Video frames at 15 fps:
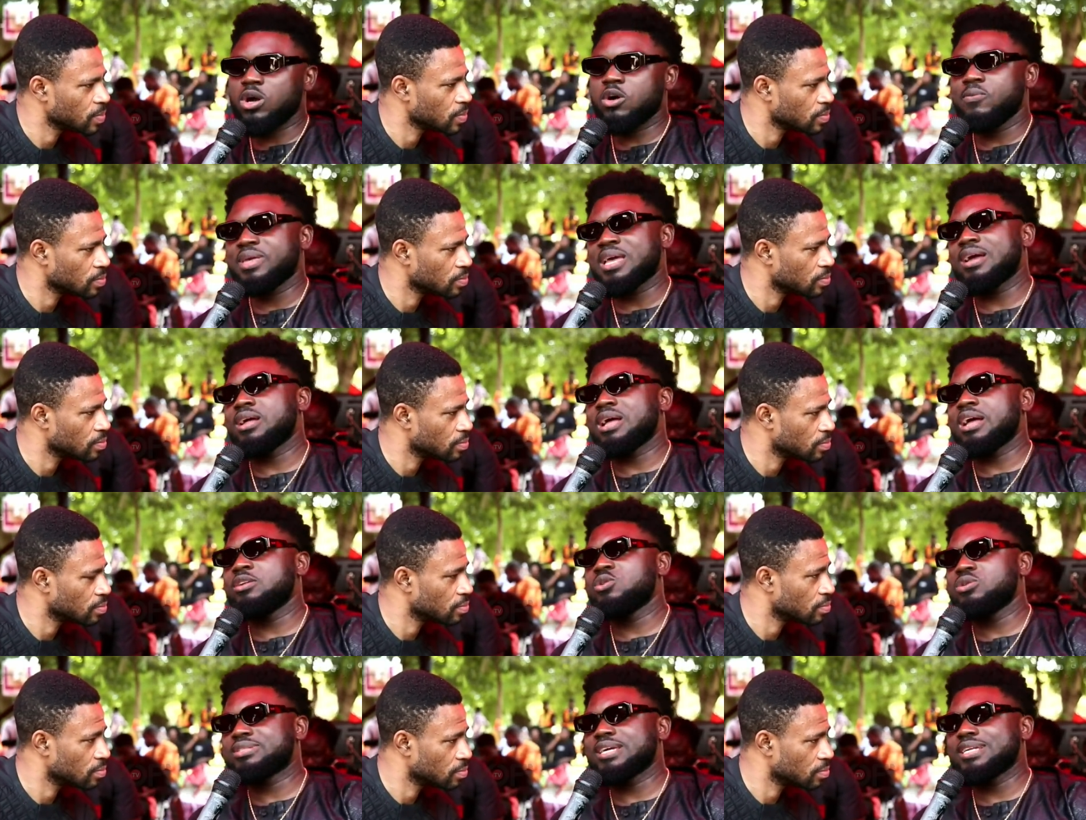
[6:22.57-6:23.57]
Speaker 1: Well me I,
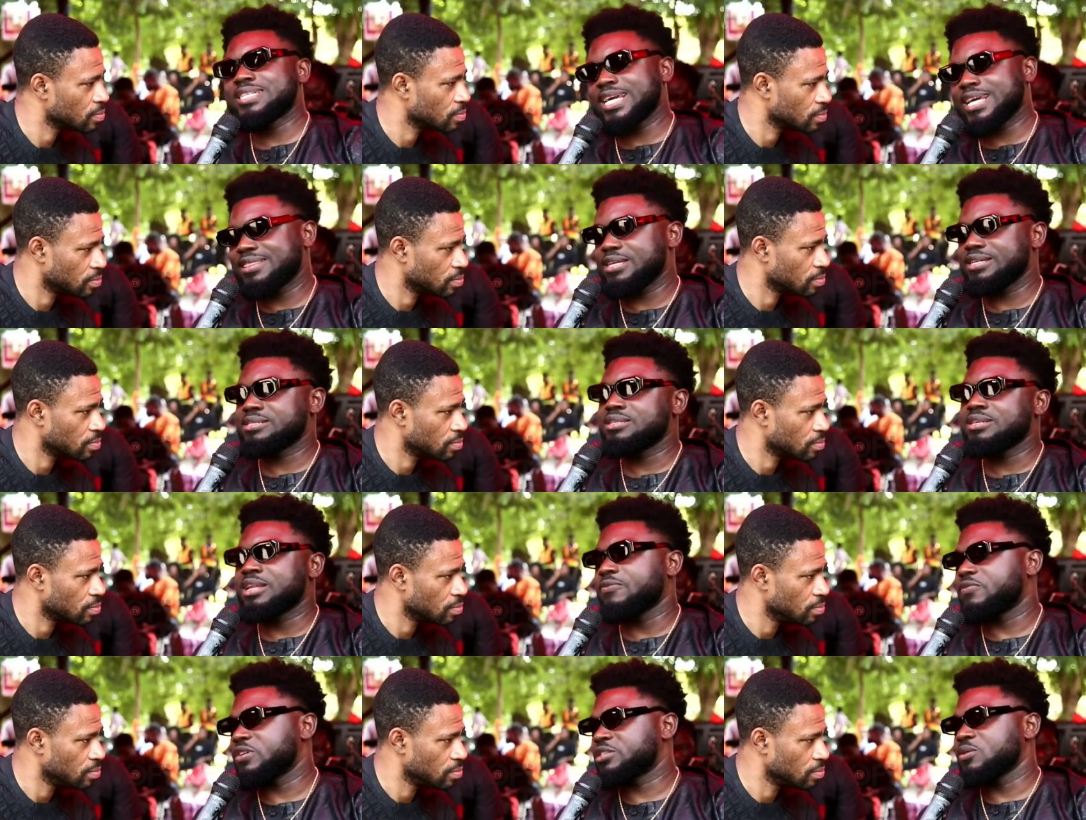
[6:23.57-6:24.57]
I know say death is
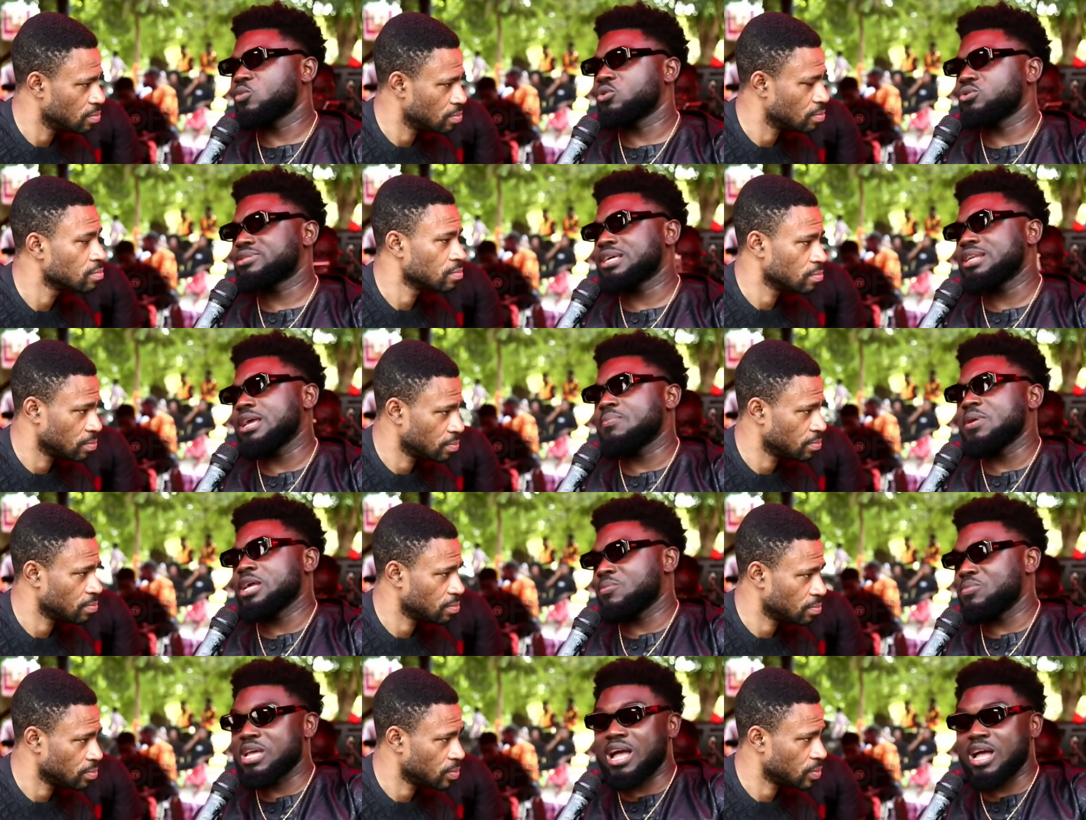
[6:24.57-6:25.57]
inevitable. Sanya
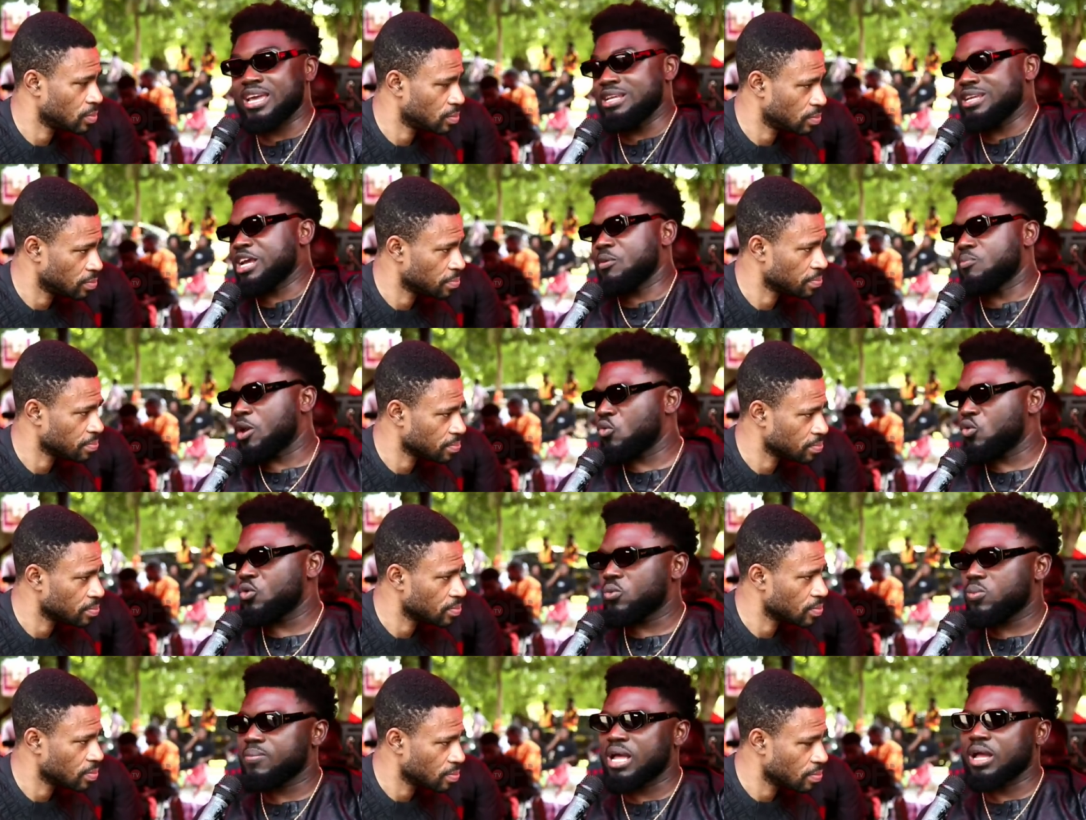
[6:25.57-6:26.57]
baby any
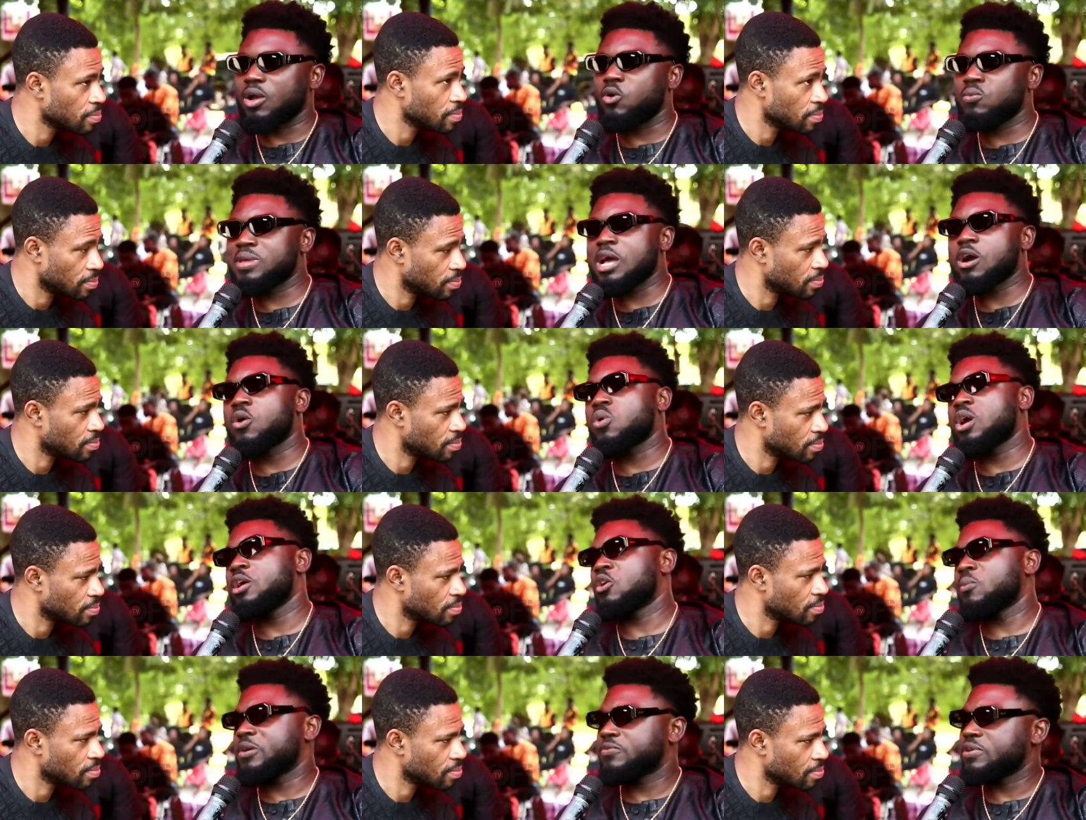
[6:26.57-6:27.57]
bewu but obia
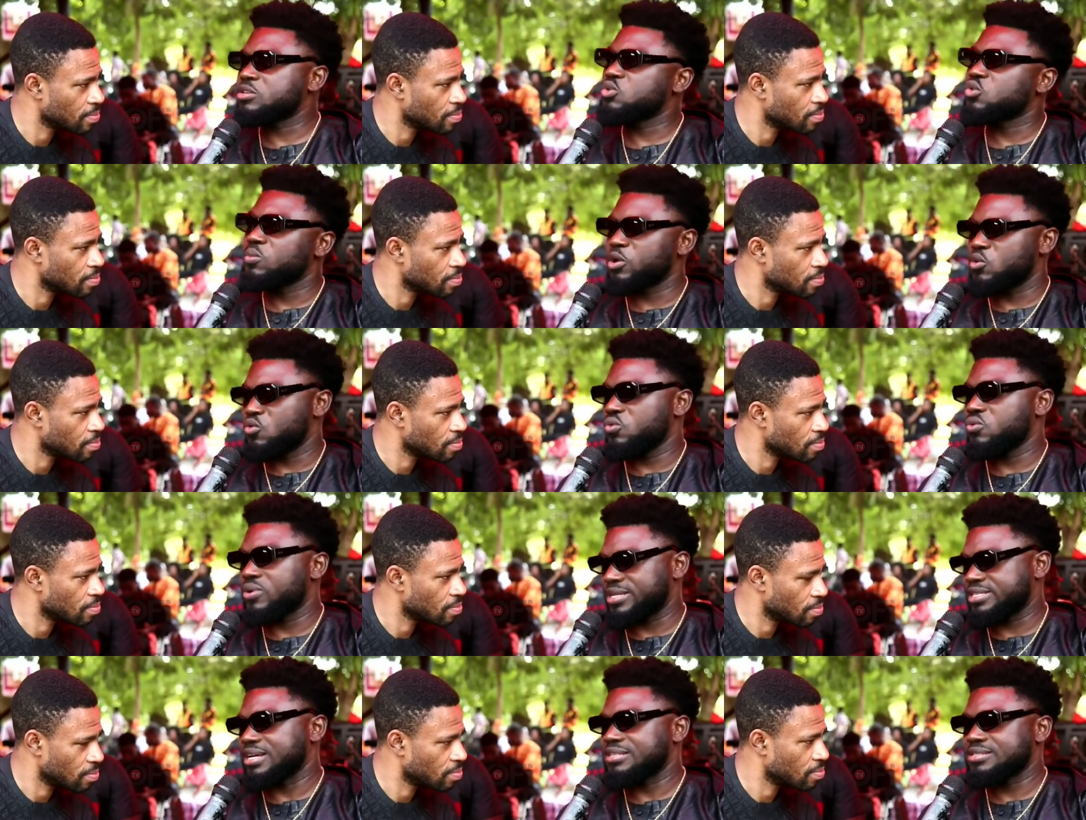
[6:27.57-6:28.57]
okwan obefa so obewu.
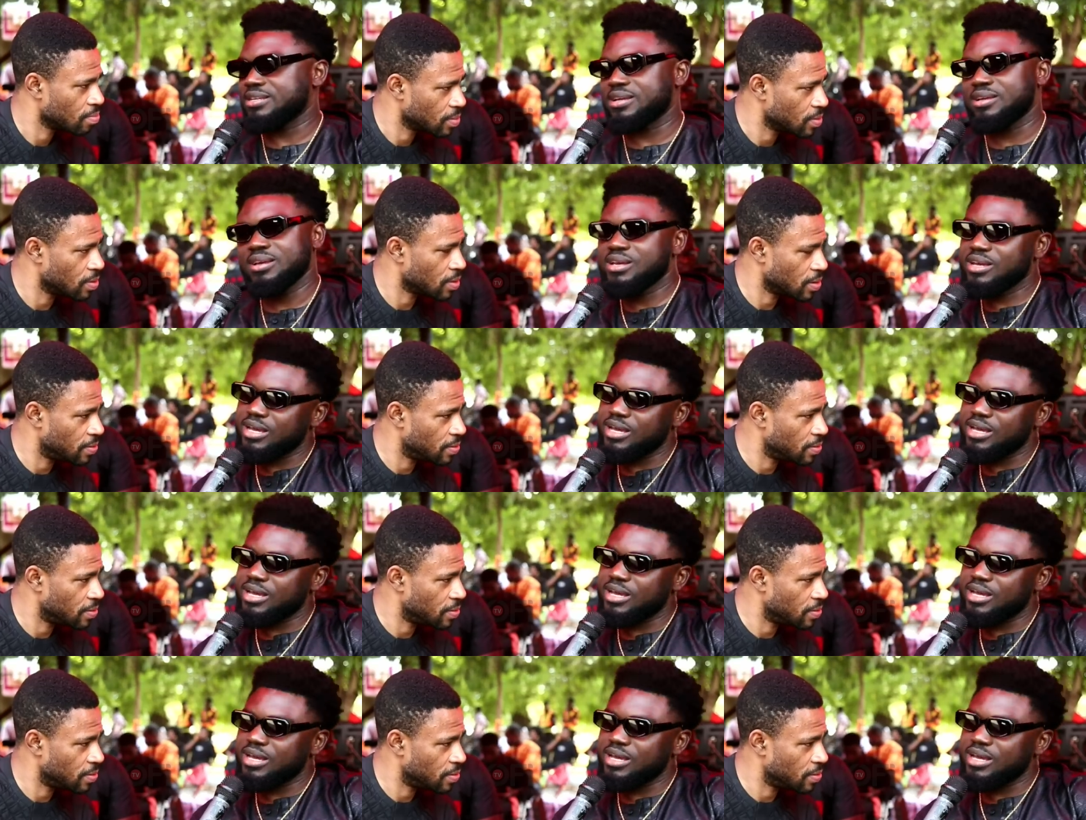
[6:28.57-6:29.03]
What you say?